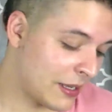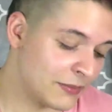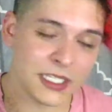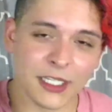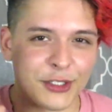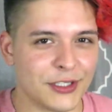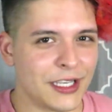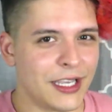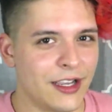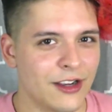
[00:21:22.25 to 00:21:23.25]
I'm telling you, the
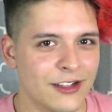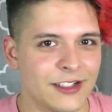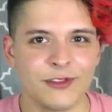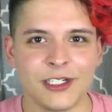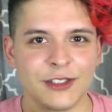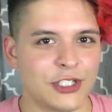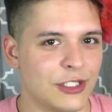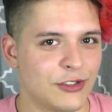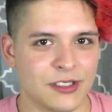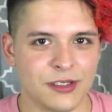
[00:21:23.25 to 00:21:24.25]
hair, it really
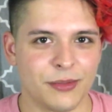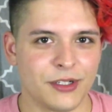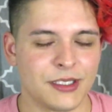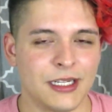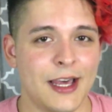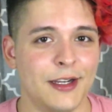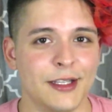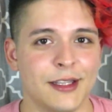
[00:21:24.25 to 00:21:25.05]
changes your personality.